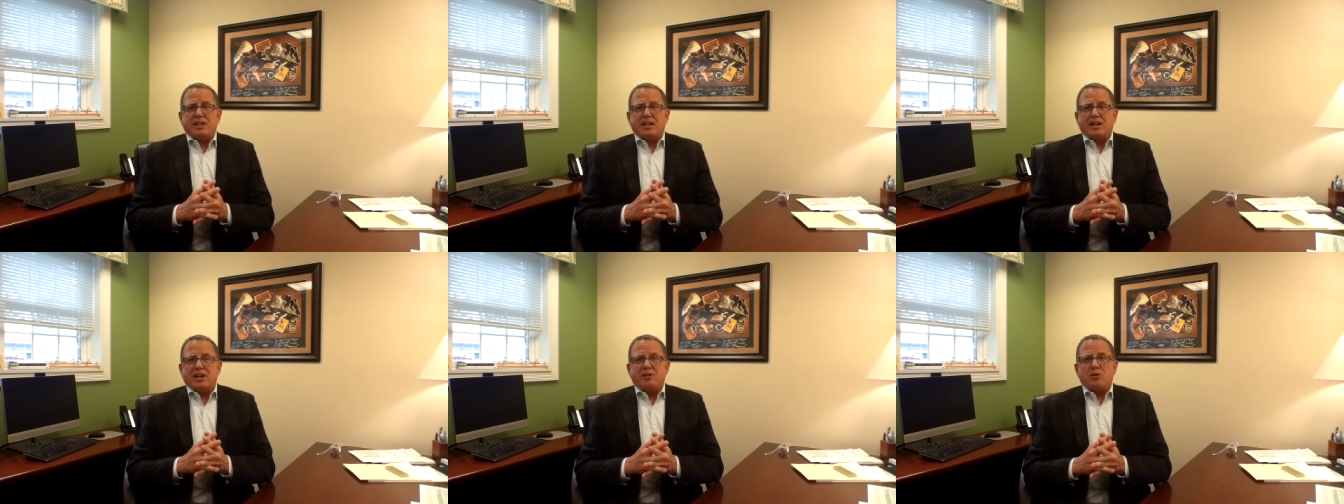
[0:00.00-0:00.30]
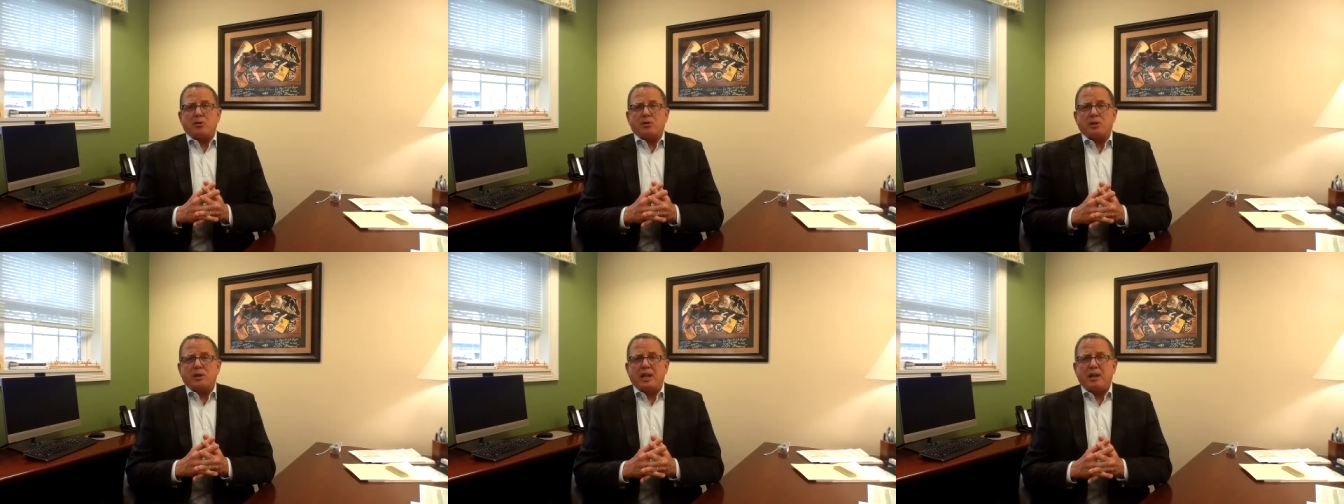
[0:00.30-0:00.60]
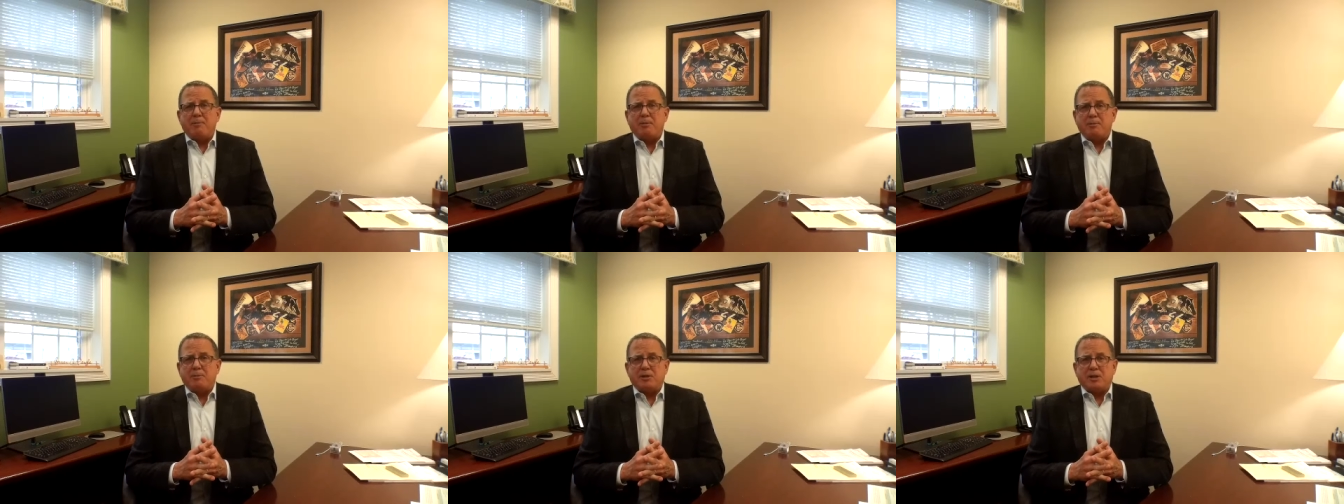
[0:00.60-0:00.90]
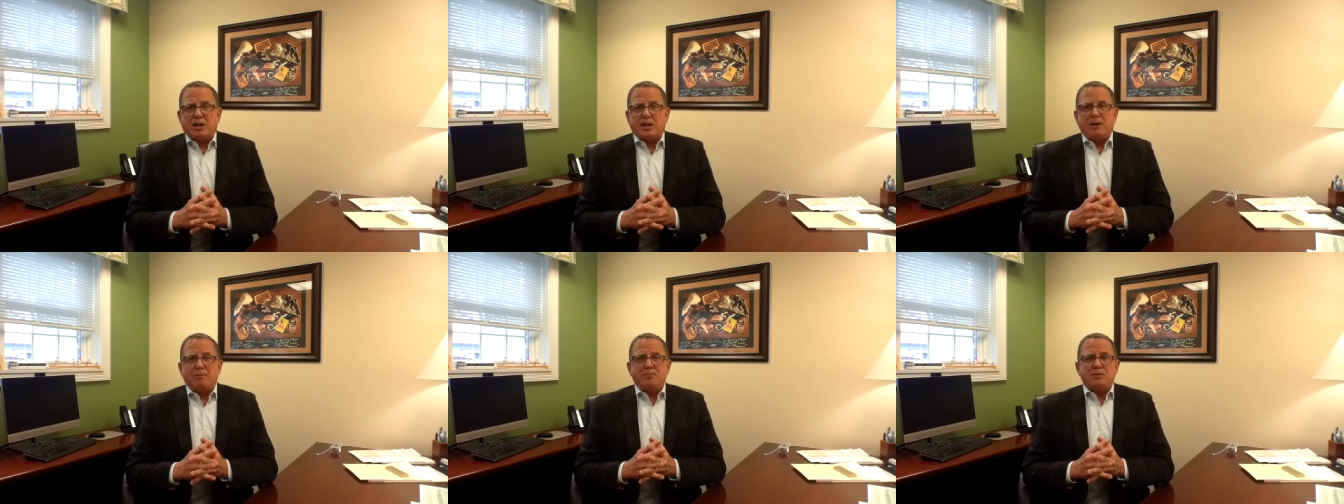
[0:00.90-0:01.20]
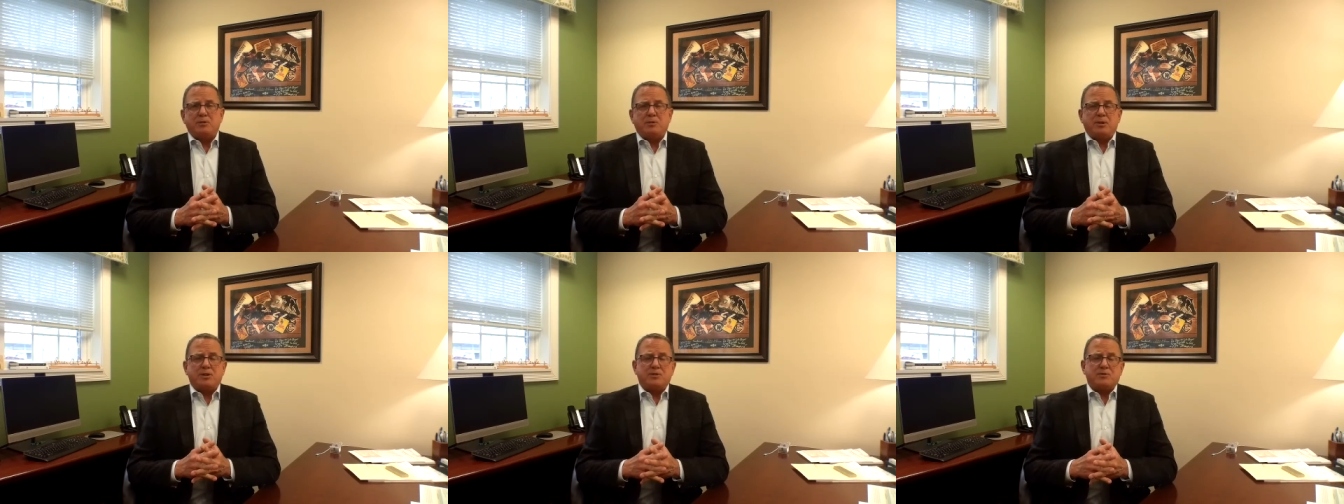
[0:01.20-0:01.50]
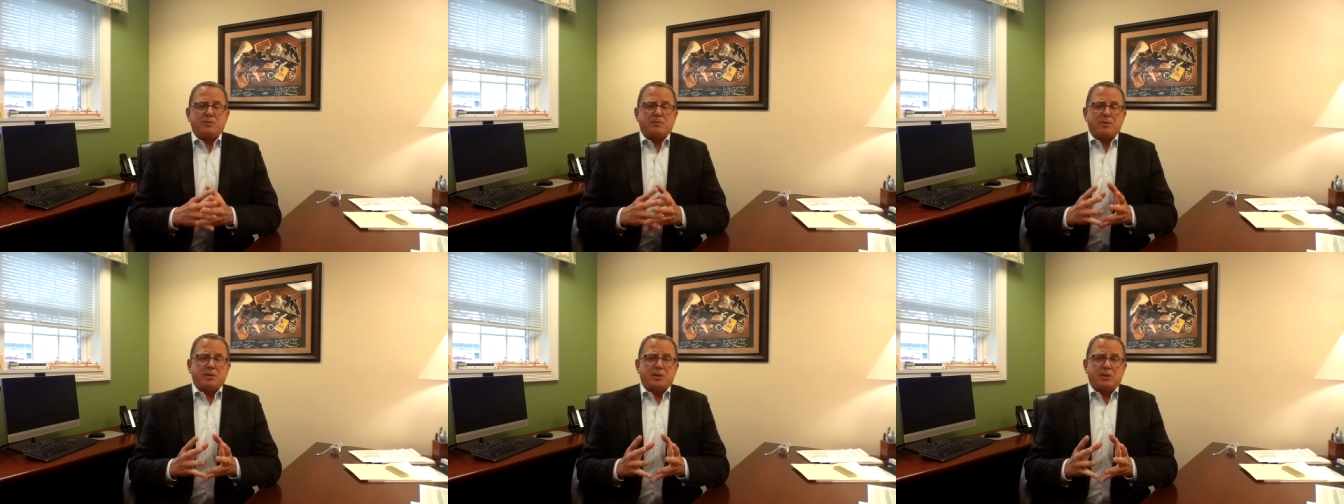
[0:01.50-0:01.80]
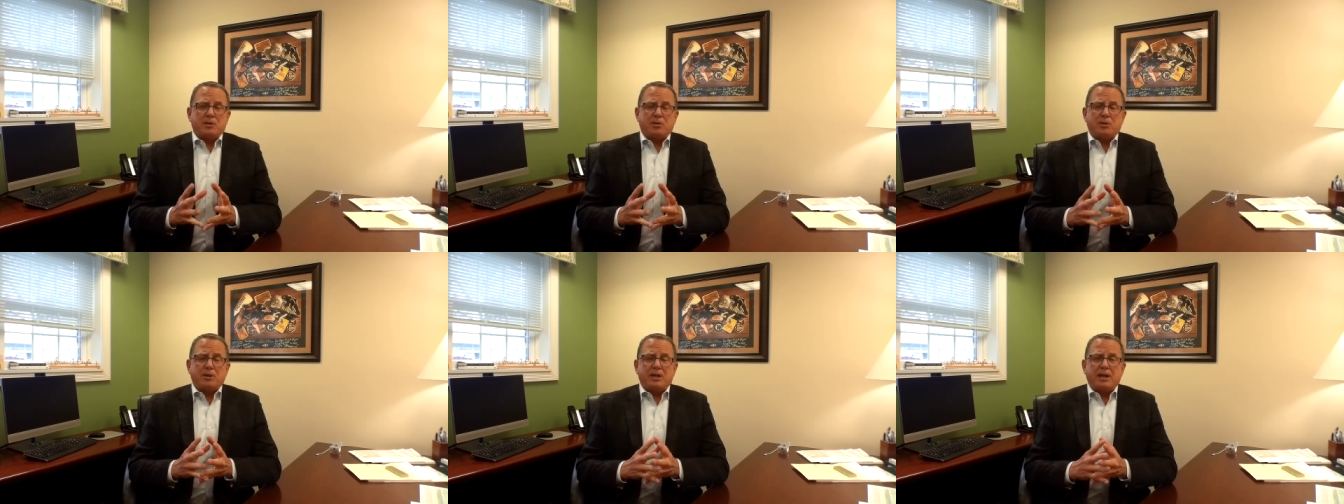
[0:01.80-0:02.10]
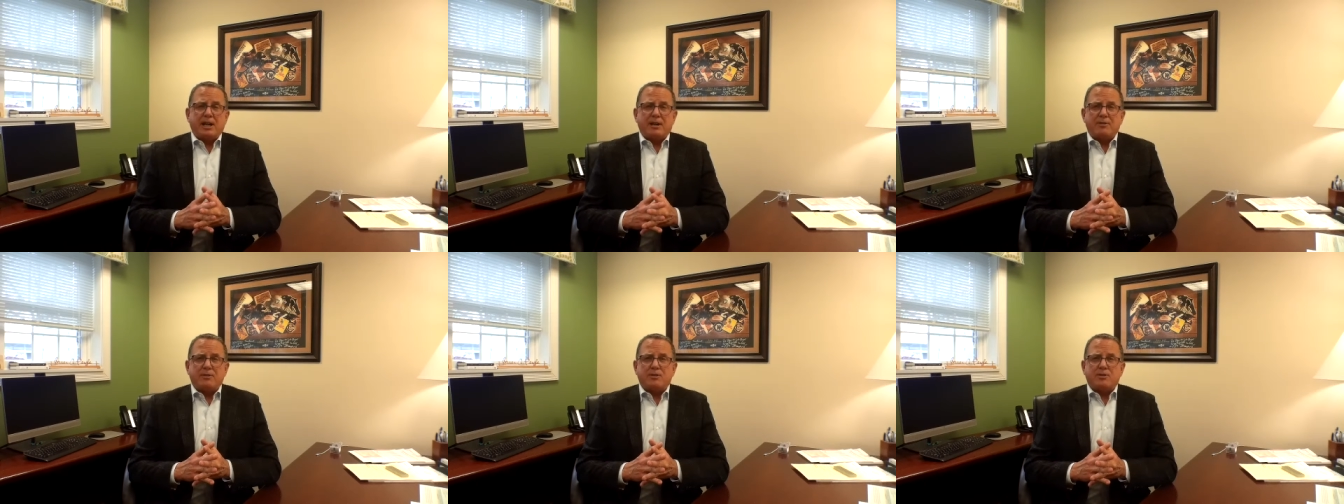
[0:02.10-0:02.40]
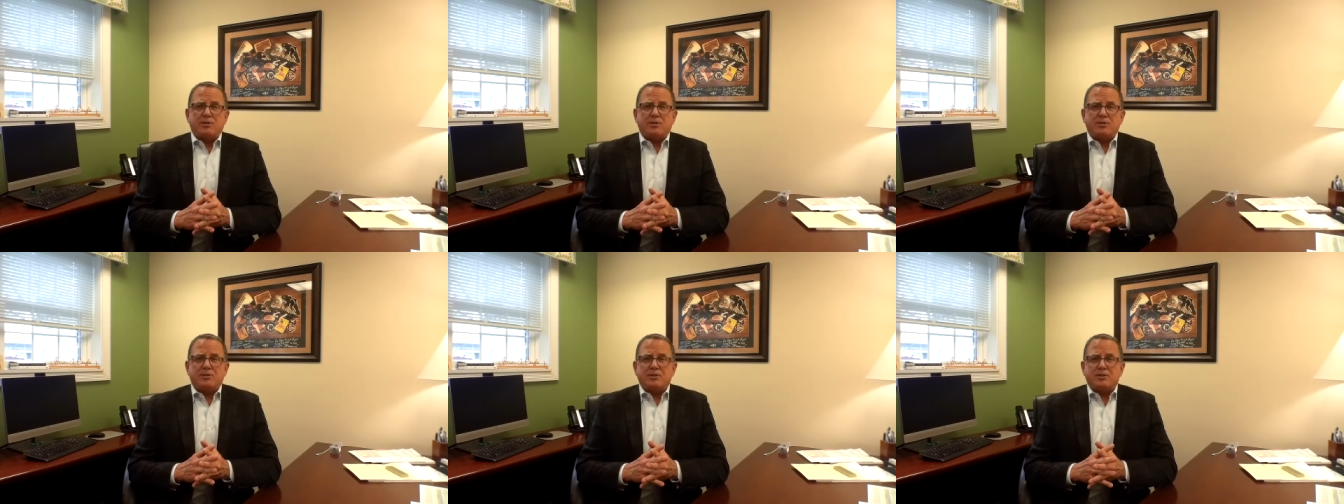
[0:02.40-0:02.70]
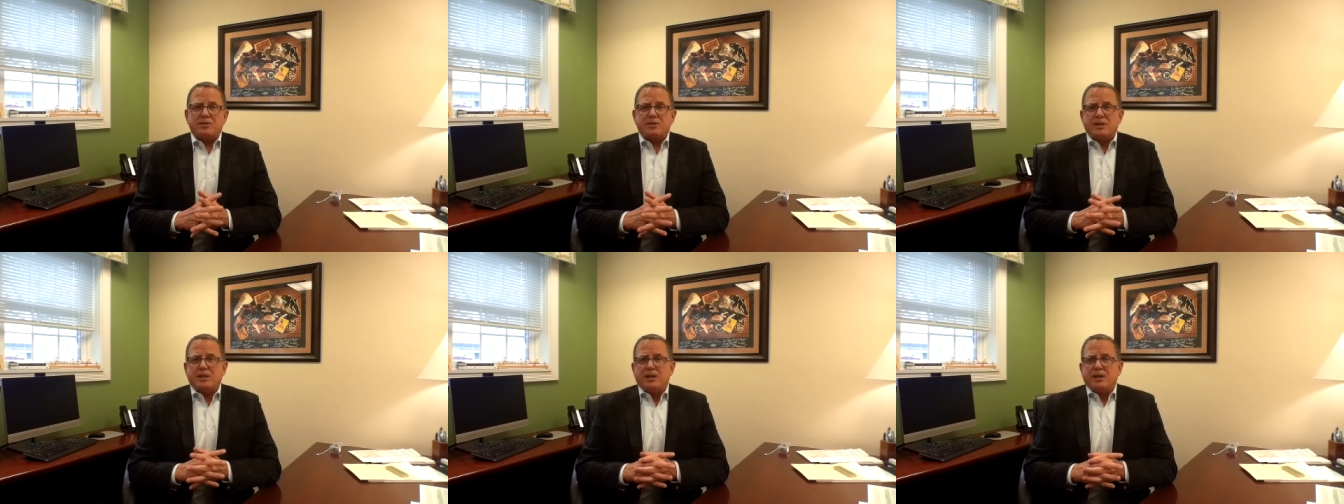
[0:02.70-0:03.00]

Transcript: and or lay people that come to us from the local Catholic churches.